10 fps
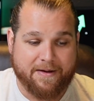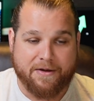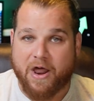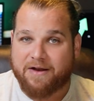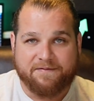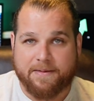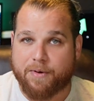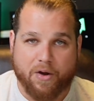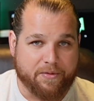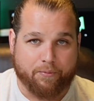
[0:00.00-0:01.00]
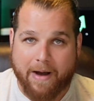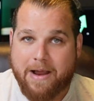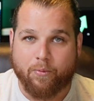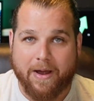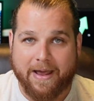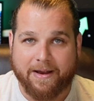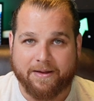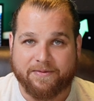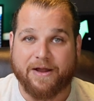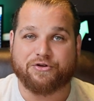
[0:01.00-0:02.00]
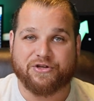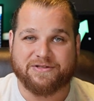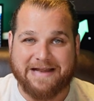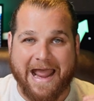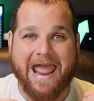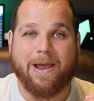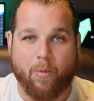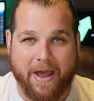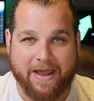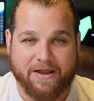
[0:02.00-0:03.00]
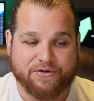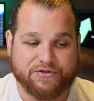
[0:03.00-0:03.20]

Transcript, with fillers: None of them are the right way. They're just a way.